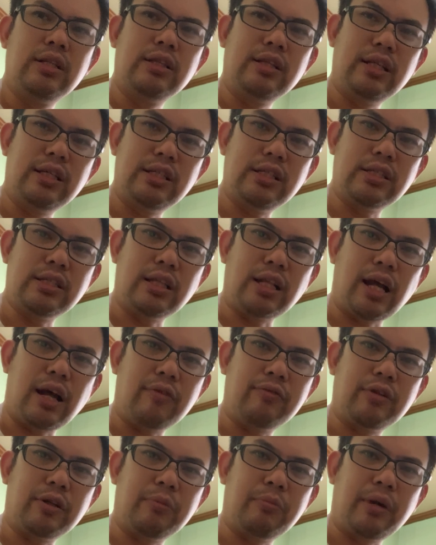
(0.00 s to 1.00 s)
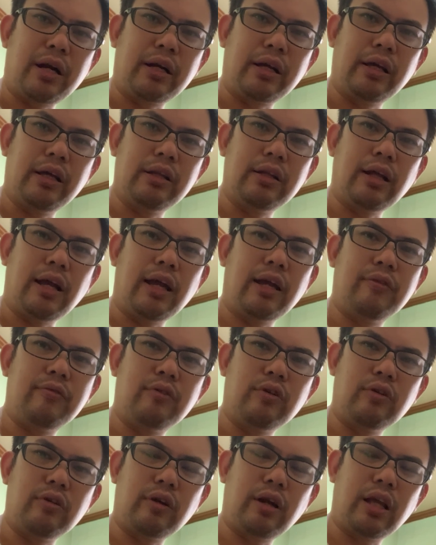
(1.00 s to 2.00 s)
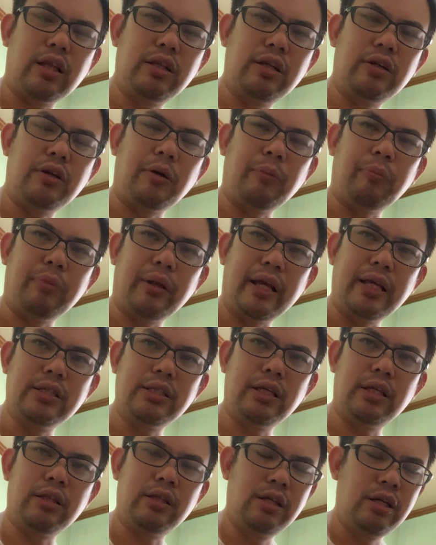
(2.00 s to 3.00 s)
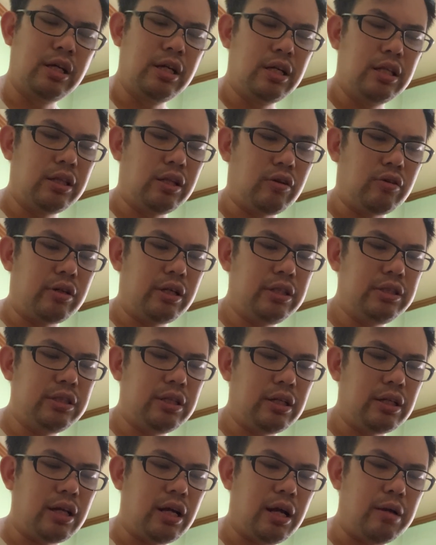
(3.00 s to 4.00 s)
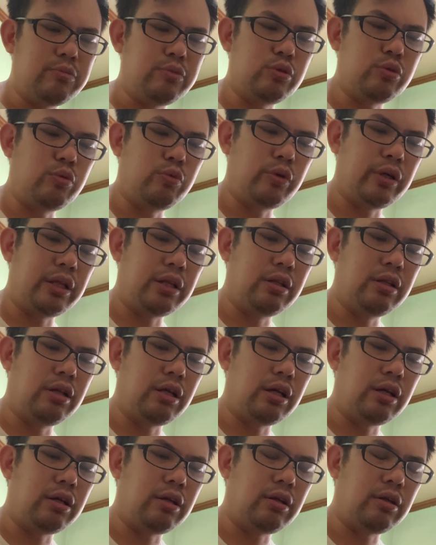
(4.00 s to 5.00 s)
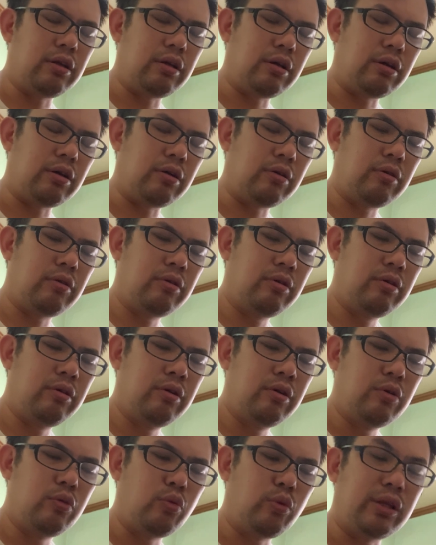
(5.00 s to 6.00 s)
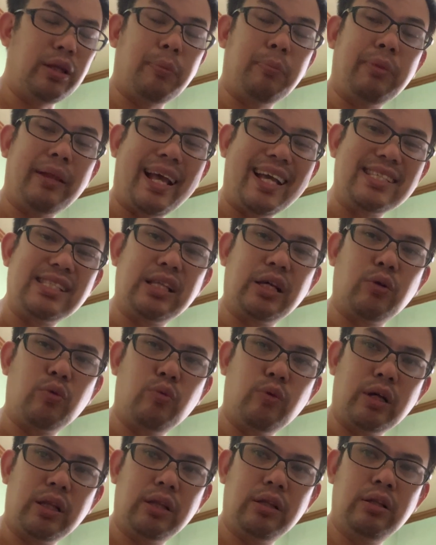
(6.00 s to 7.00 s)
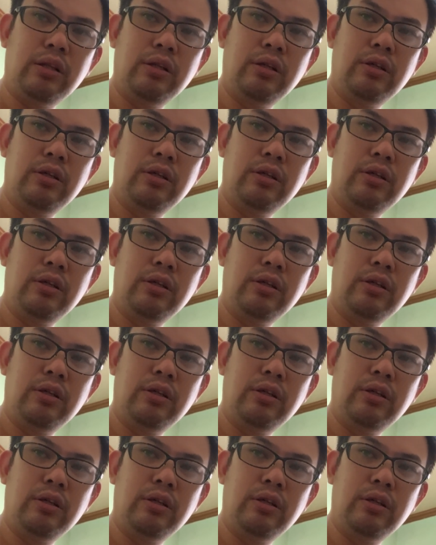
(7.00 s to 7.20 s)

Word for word: this is an aftermarket I have already replaced it the original comes with the with a plastic one